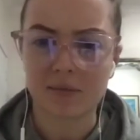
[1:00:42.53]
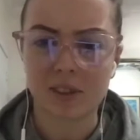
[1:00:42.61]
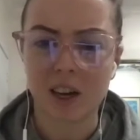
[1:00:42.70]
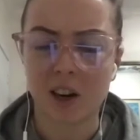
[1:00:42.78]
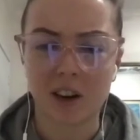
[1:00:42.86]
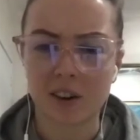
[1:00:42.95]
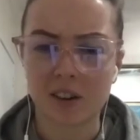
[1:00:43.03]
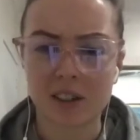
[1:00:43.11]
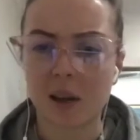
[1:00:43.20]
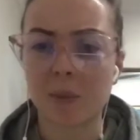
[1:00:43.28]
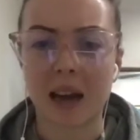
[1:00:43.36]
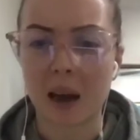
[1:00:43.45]
I don't know,
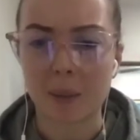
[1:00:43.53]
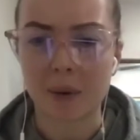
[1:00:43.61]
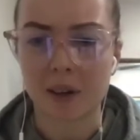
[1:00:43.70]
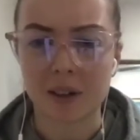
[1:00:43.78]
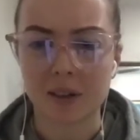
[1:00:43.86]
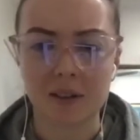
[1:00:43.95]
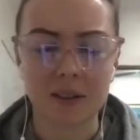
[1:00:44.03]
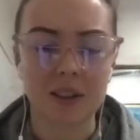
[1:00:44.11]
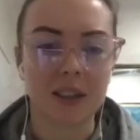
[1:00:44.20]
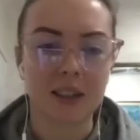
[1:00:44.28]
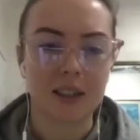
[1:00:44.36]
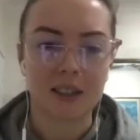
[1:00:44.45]
something happened, and
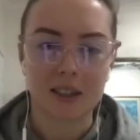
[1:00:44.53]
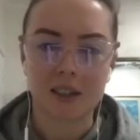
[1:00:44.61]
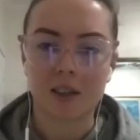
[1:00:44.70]
this